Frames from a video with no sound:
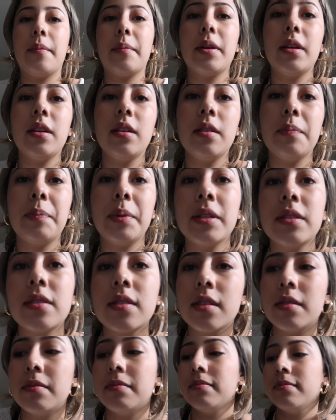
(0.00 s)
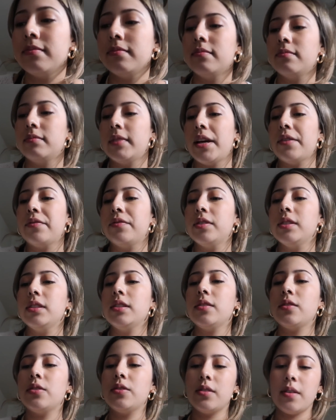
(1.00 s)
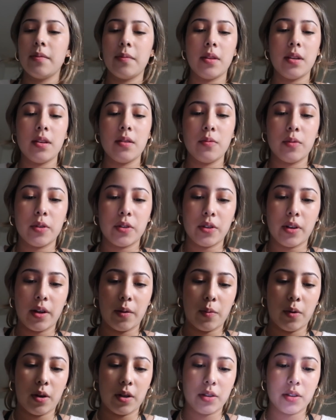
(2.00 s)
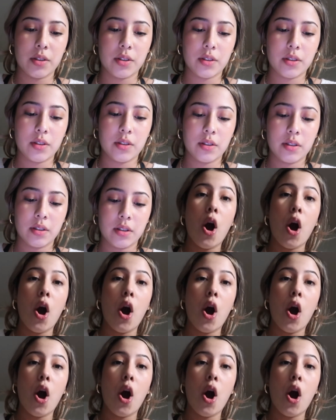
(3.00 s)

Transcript: I'm gonna put some Netflix or something. What should I watch?